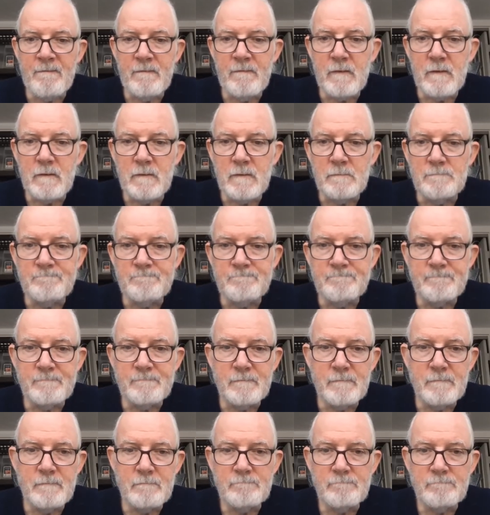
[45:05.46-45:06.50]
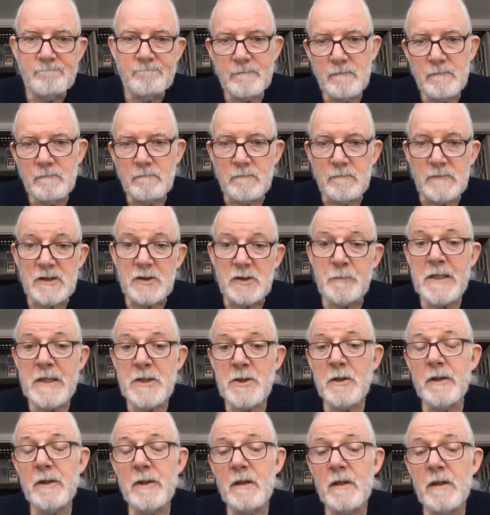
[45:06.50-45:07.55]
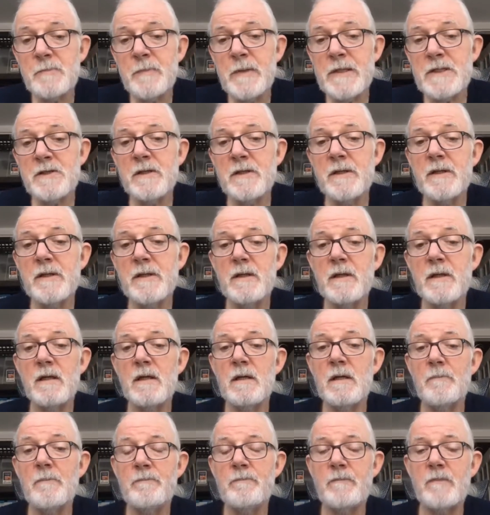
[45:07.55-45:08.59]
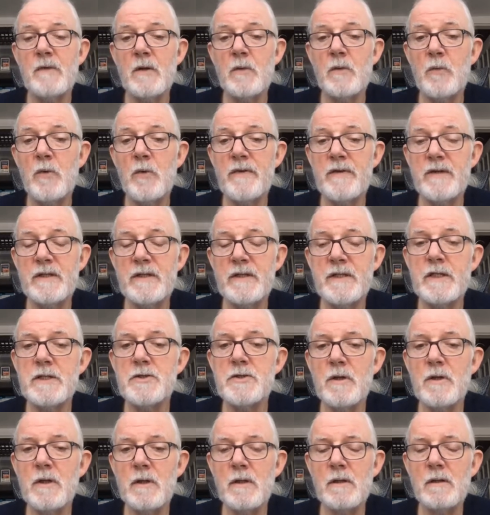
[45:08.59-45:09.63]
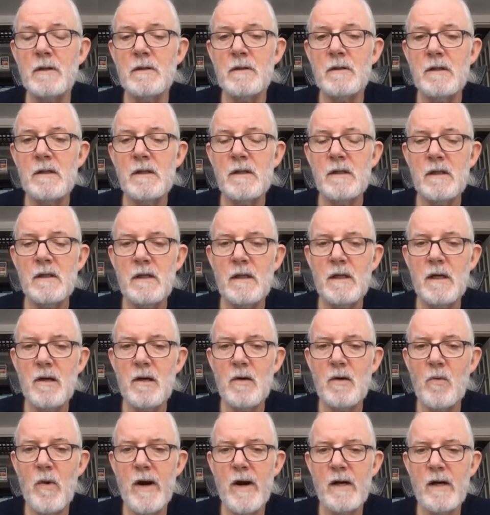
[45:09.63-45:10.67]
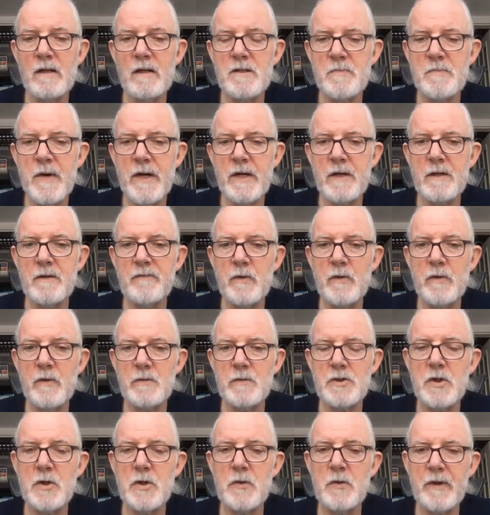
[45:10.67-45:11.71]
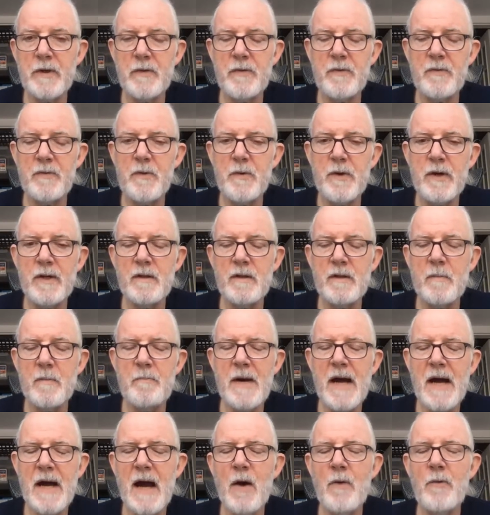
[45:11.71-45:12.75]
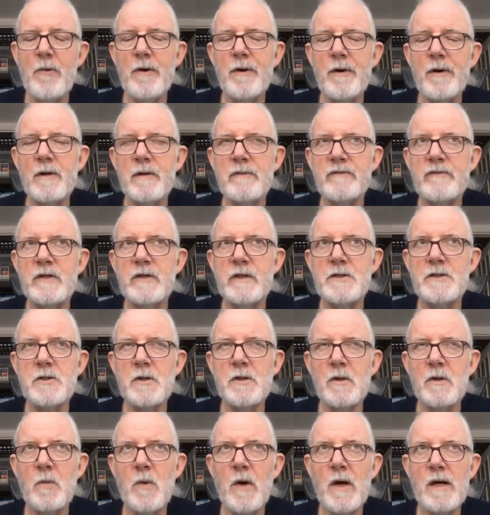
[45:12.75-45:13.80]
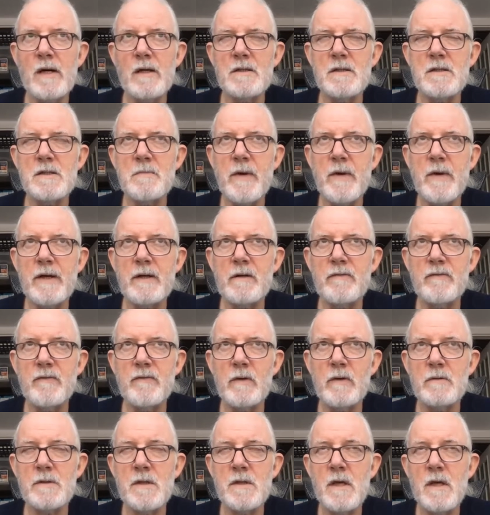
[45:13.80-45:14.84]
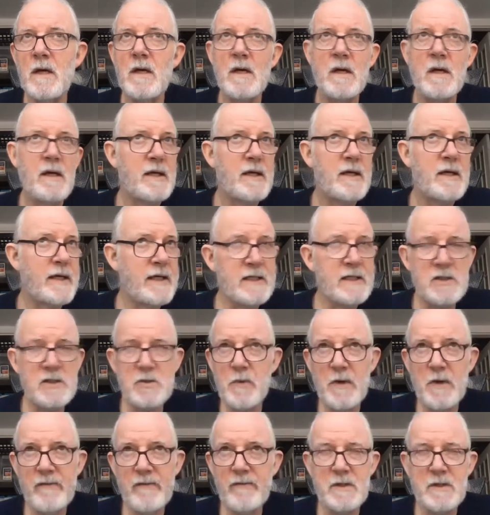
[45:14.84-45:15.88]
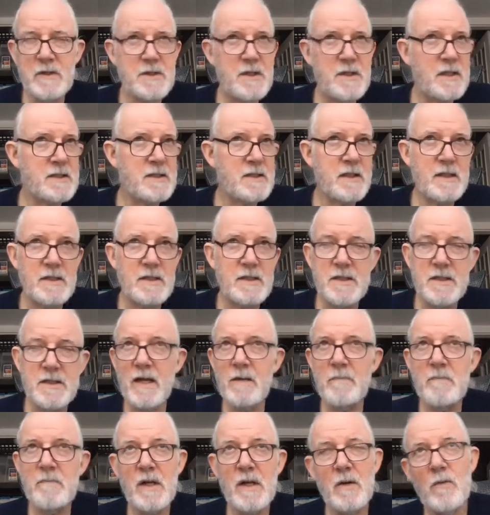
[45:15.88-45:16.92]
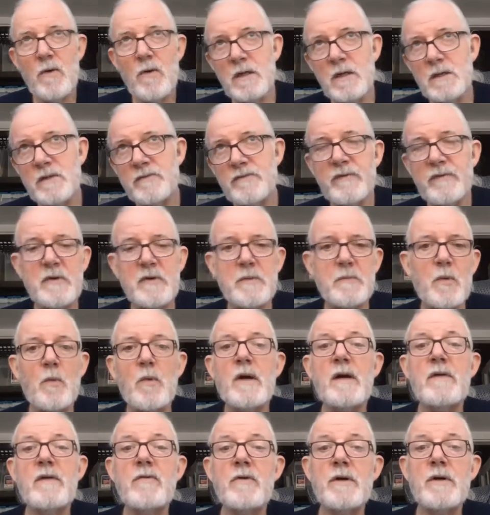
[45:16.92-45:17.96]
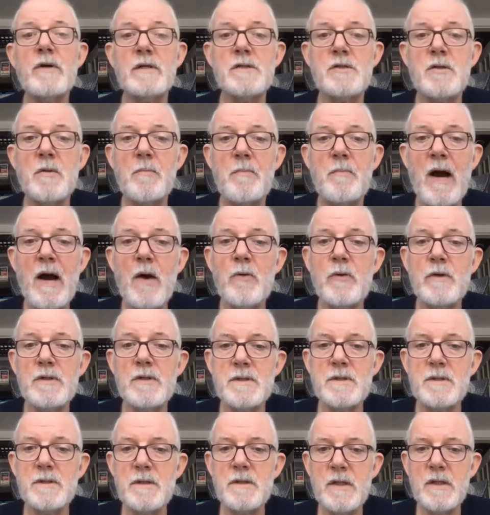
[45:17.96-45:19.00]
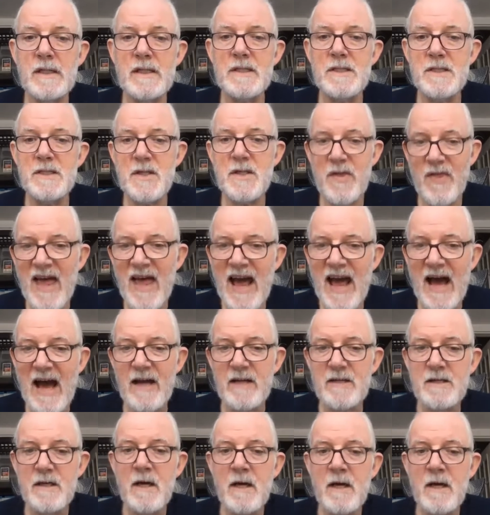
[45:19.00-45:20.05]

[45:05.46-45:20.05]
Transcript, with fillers: mm, especially, especially um, with digital uh, wireless microphones going through it. The power of digital wireless microphones is whatever it says it is 10 milliwatts 50 whatever it is the power is, is that